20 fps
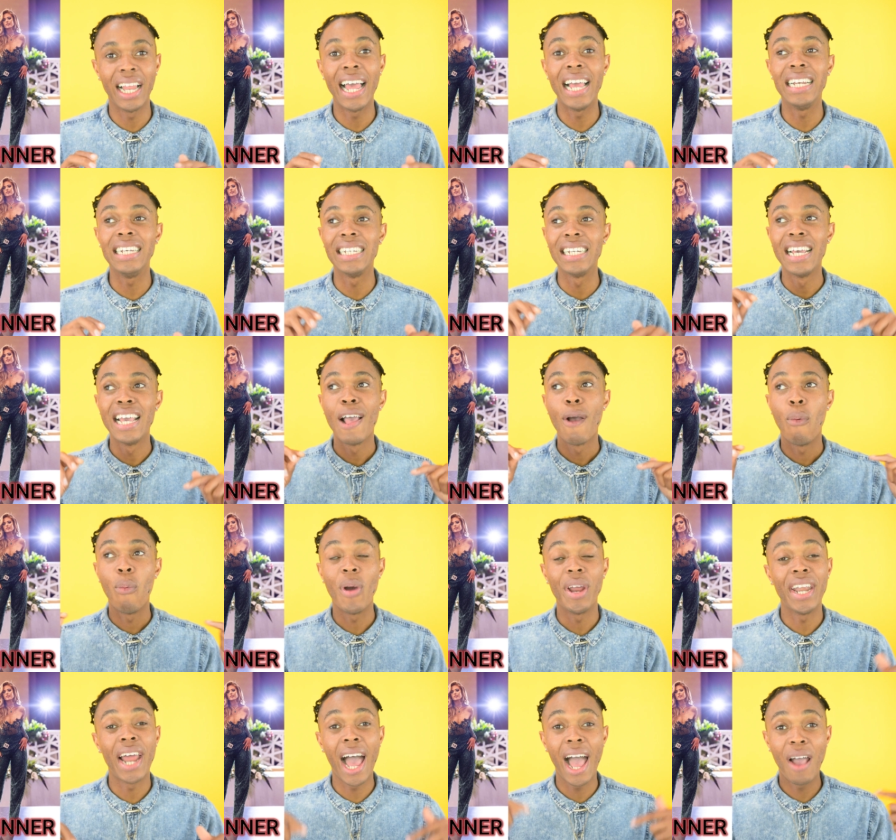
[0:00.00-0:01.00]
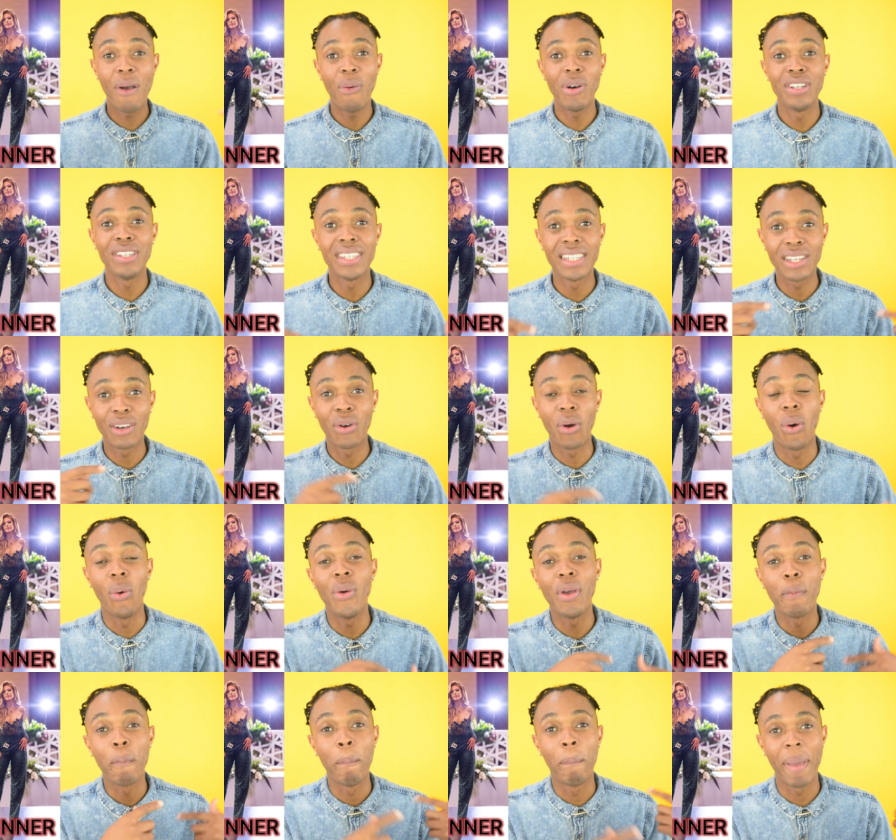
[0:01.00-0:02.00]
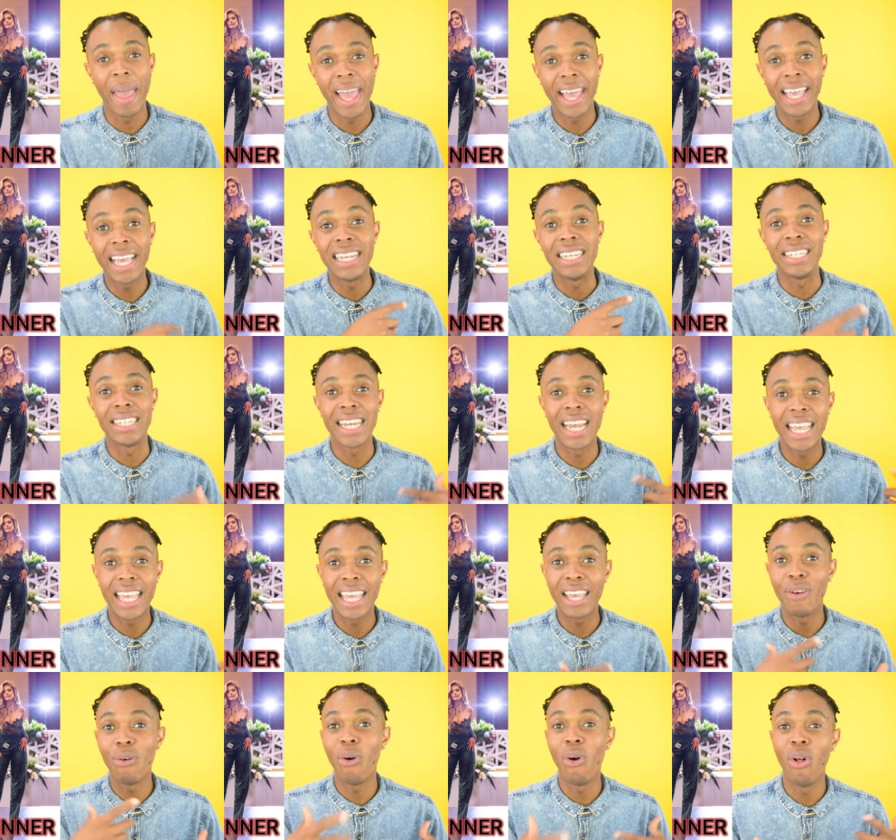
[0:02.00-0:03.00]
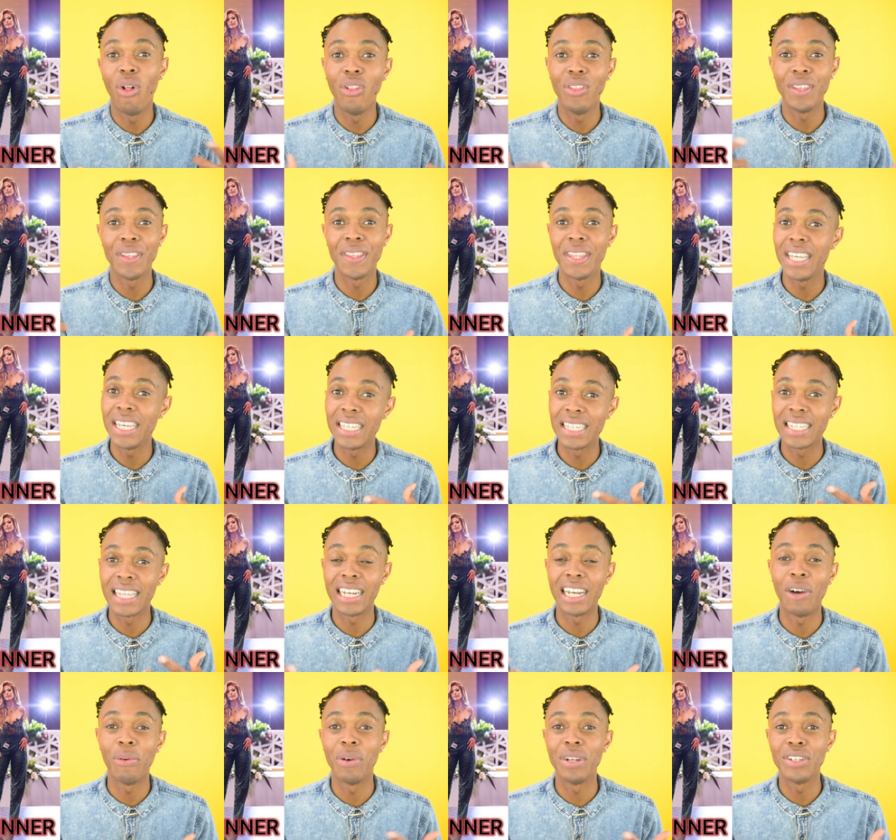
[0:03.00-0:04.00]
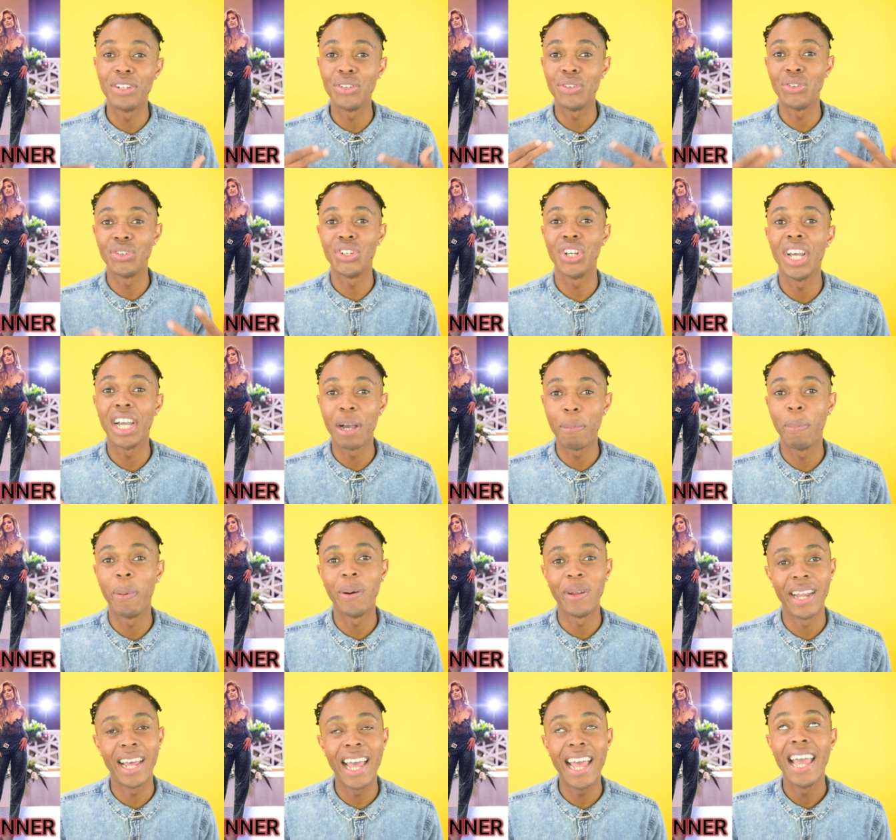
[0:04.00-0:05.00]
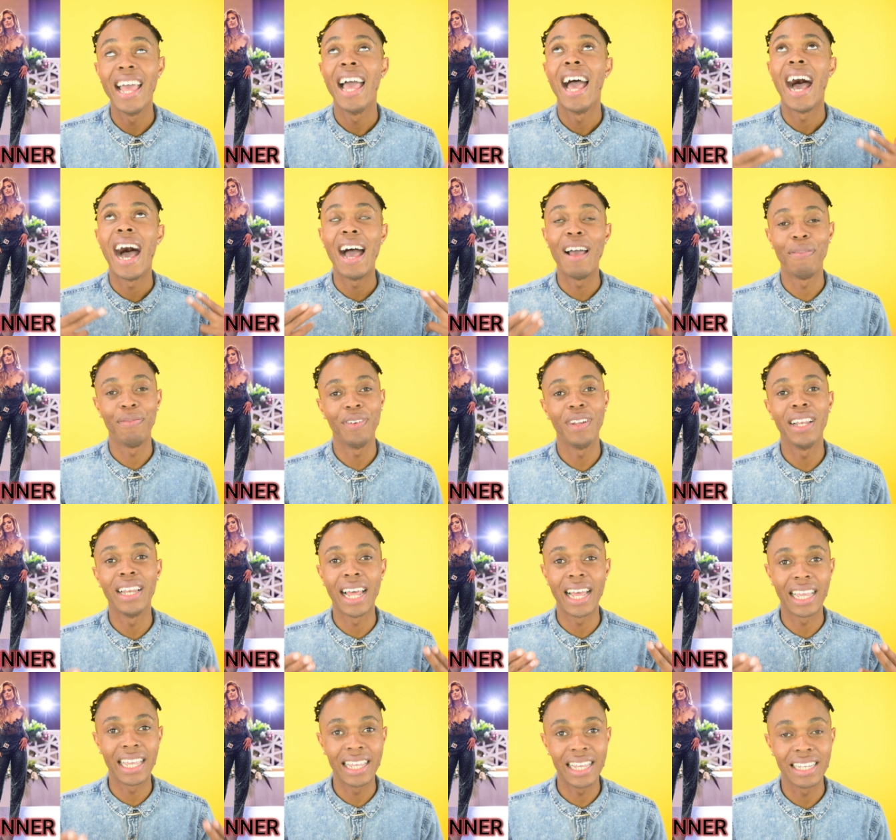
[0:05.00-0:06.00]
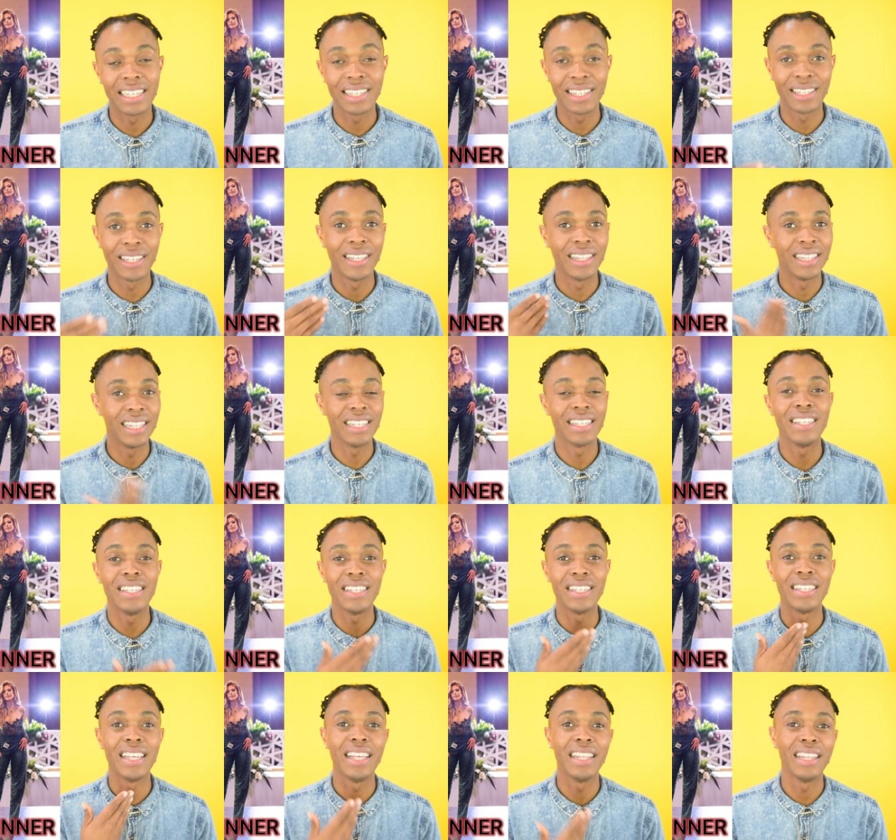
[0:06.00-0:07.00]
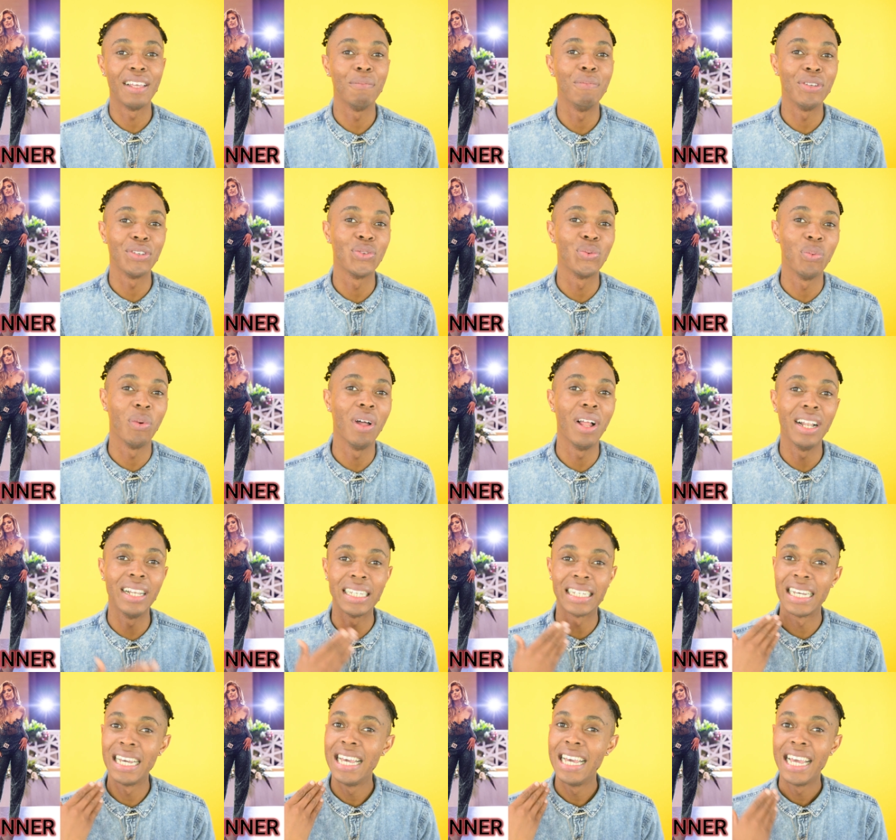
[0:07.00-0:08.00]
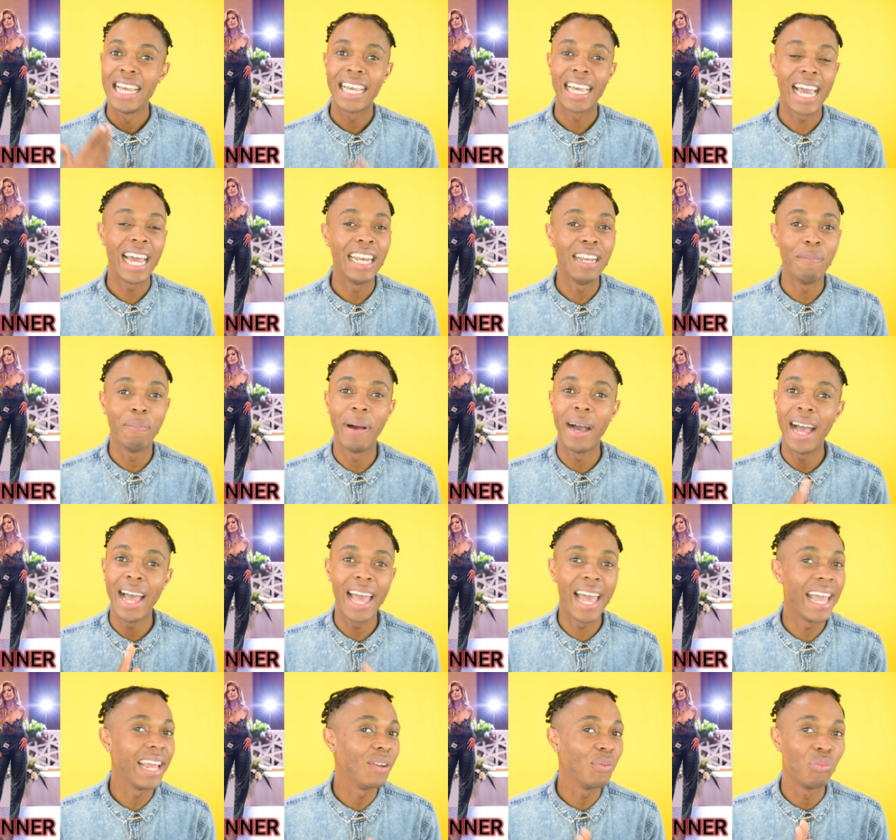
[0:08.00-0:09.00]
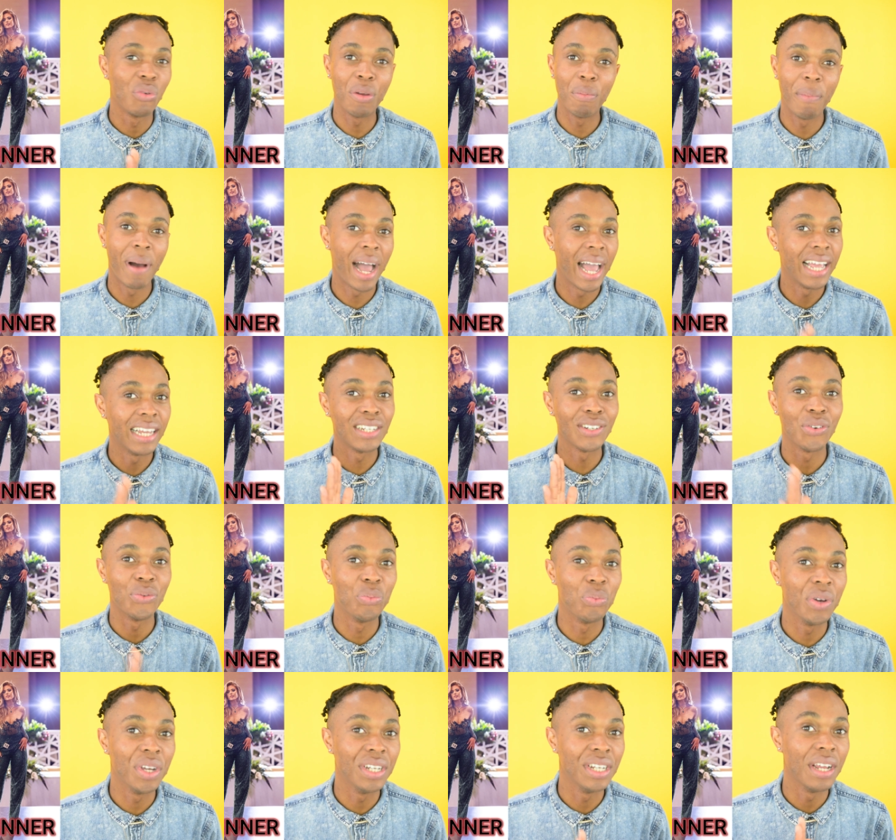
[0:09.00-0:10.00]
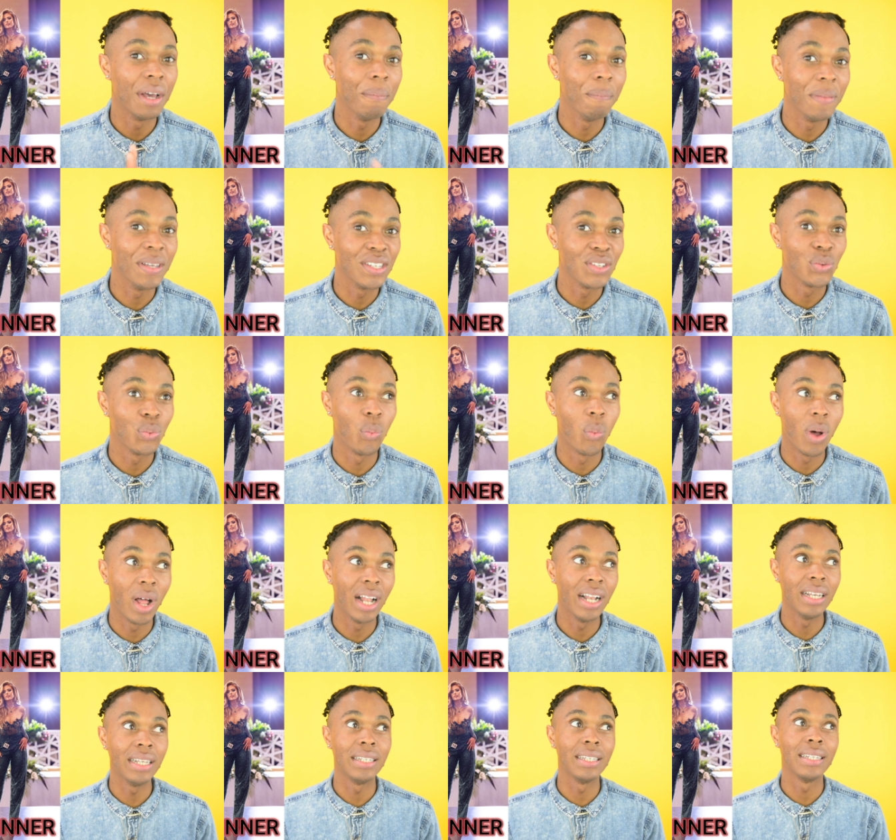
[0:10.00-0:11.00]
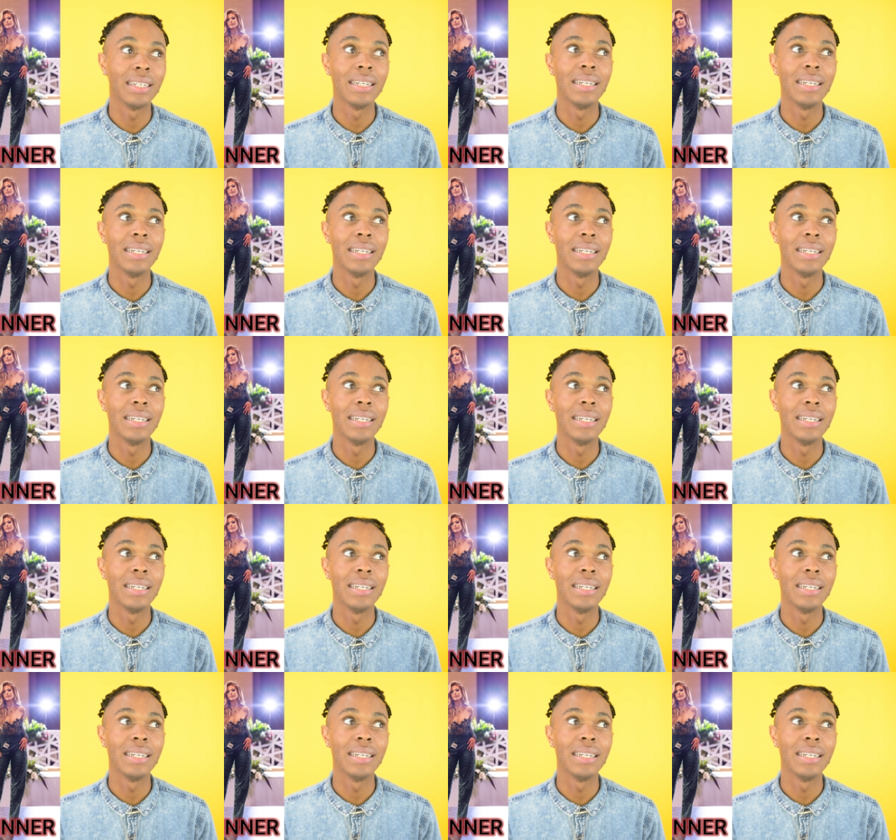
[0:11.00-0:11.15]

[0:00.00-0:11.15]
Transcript: And when I was going back and taking all the things that I wanted to check about her, I felt like, yes, this is the Miss World caliber, and we might win Miss World